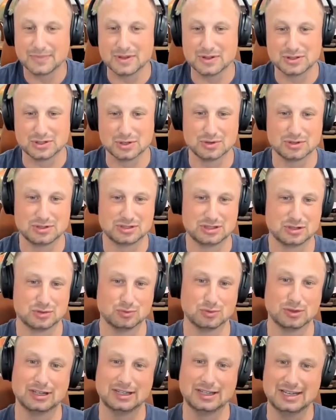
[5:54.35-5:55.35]
So it's
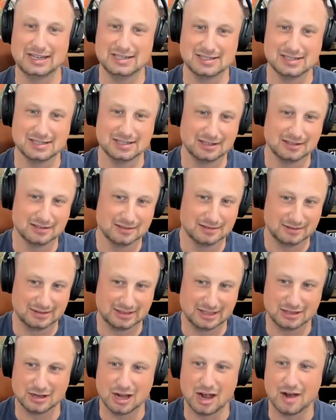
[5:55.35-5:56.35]
just really easy to
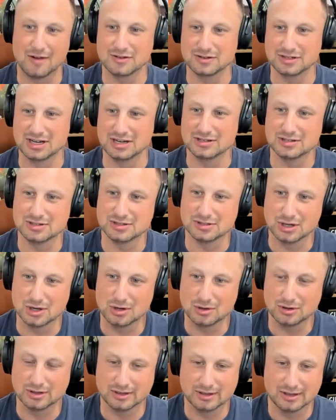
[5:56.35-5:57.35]
get conversations
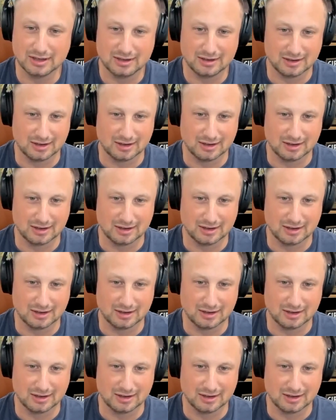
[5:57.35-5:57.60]
going.